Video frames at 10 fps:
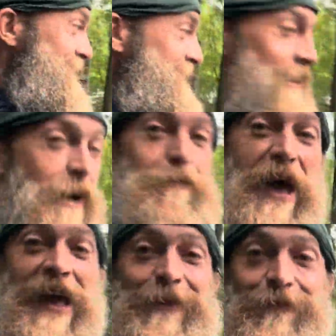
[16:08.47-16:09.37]
So now I'm
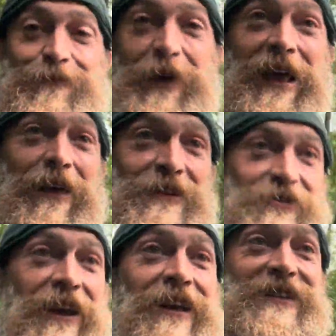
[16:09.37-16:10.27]
back on the
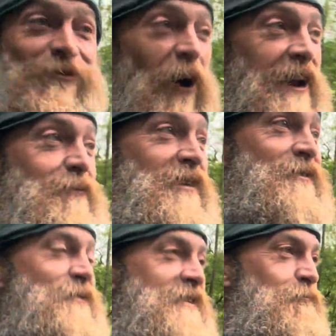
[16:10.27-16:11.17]
trail. It's winding me
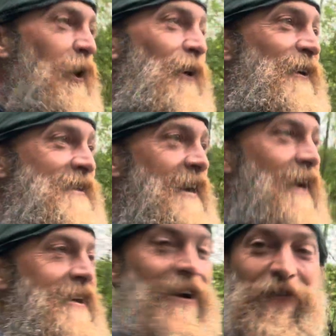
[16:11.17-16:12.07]
through this park
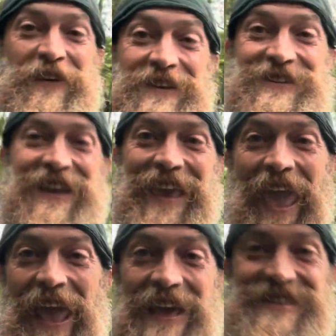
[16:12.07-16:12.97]
down here. I think there's a
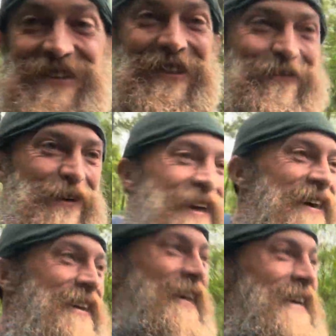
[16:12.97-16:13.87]
castle up ahead.